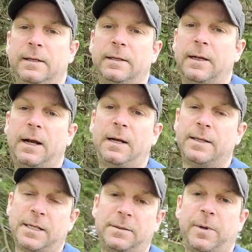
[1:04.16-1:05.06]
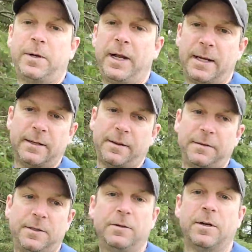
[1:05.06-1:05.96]
And that's about it,
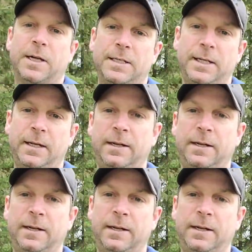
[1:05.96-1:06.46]
nothing too crazy.